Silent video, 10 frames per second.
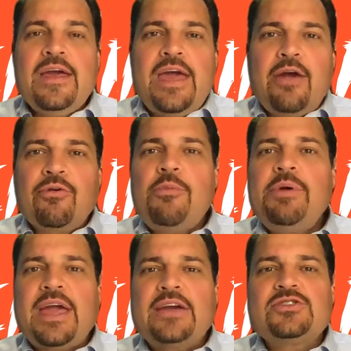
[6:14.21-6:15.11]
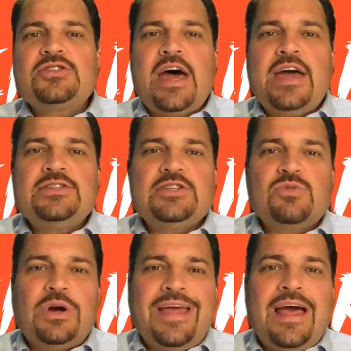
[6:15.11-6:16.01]
Aerobic exercise is
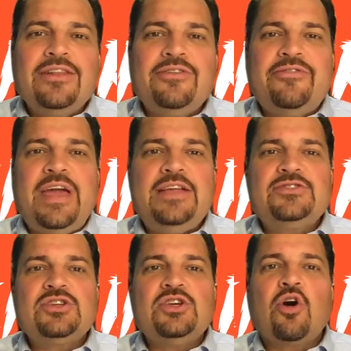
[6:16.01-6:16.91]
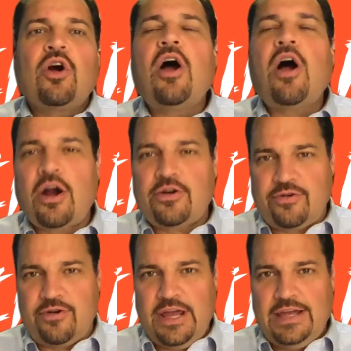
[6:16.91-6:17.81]
what elevates your heart
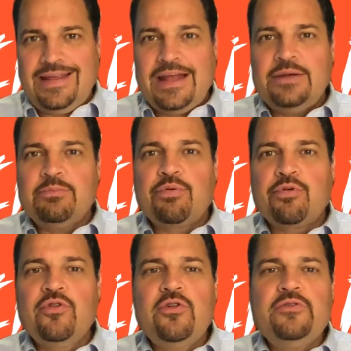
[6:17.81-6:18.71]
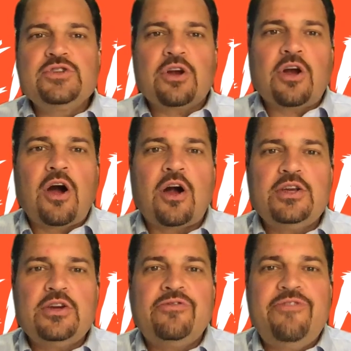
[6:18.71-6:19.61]
rate and improves your
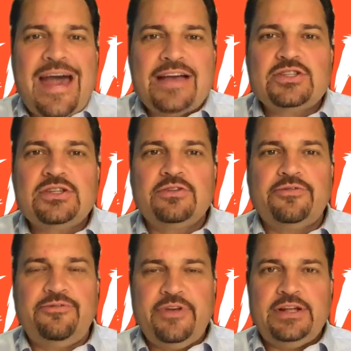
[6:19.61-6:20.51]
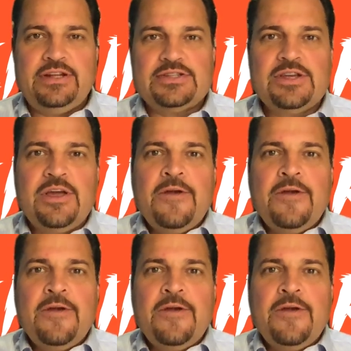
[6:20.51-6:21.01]
cardiovascular fitness.